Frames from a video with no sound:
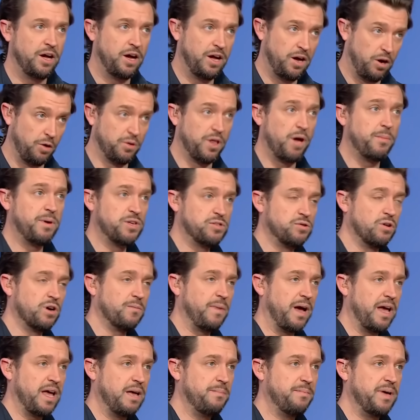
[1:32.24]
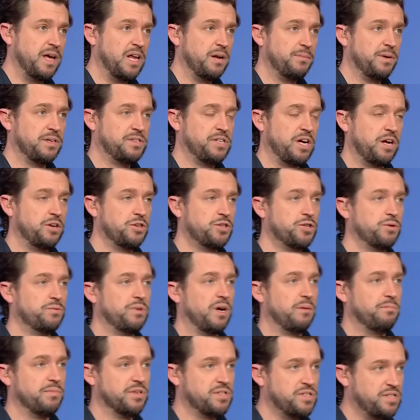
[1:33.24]
Although we talk about him being a potential
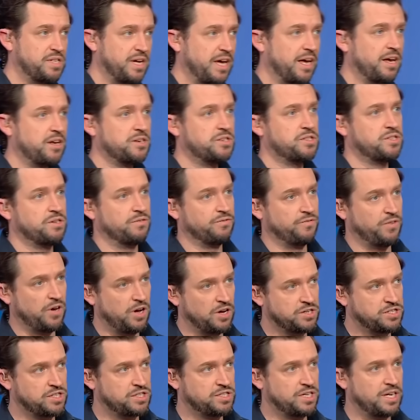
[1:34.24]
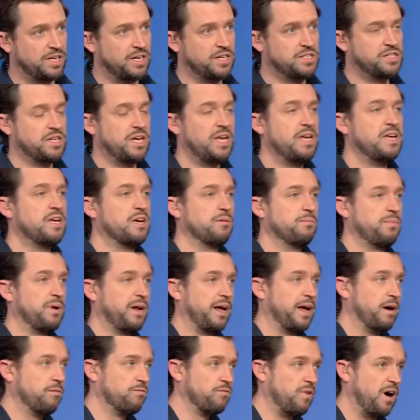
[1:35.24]
number six, versatility, he can
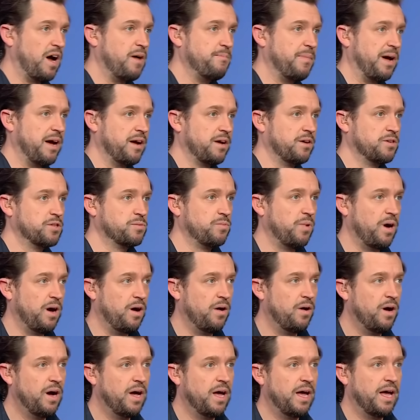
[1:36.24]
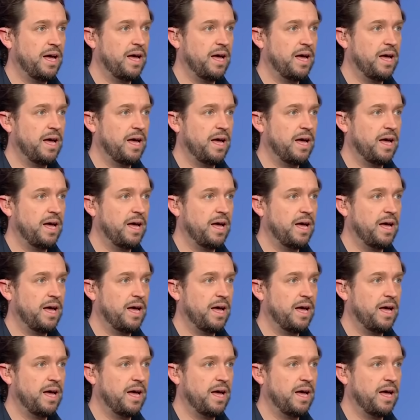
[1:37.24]
play at right back as well.